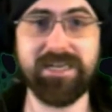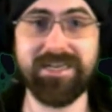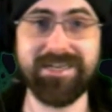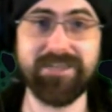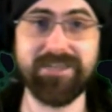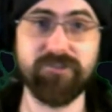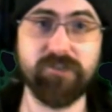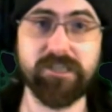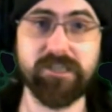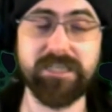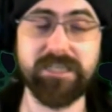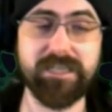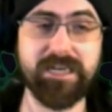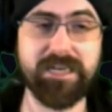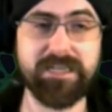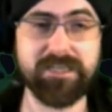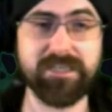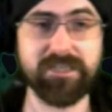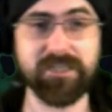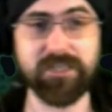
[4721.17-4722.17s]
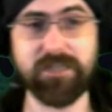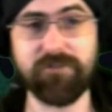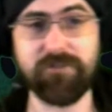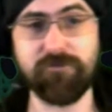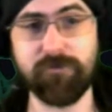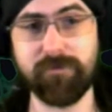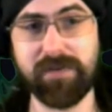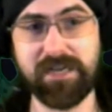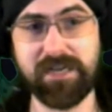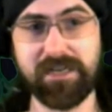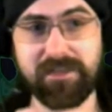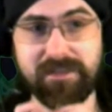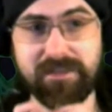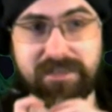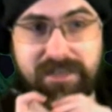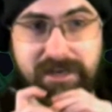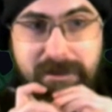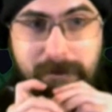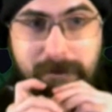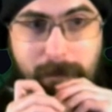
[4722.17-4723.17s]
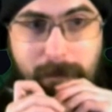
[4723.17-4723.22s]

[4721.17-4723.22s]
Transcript: an interesting case study from back in the day.